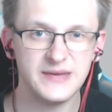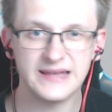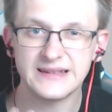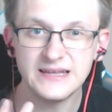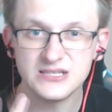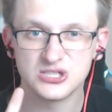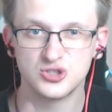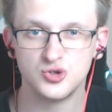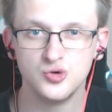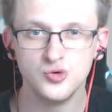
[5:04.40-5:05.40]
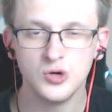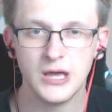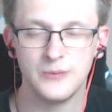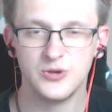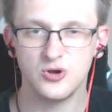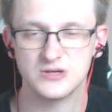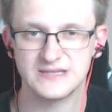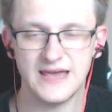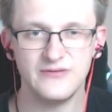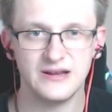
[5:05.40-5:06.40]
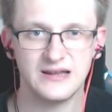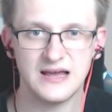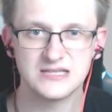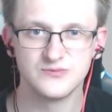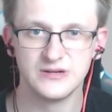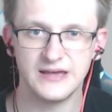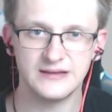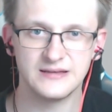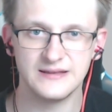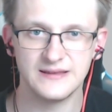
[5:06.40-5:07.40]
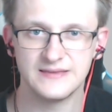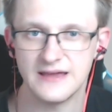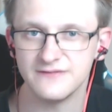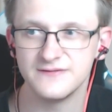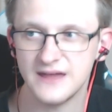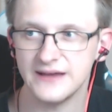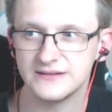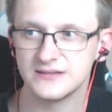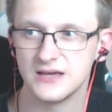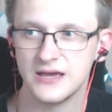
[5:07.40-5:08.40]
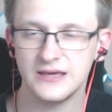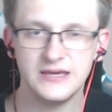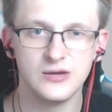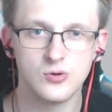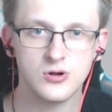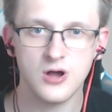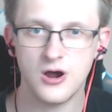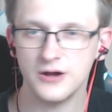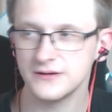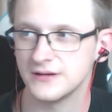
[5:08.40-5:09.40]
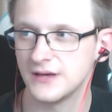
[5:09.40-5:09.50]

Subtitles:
least 2 because every class will get the Death Knight hero card.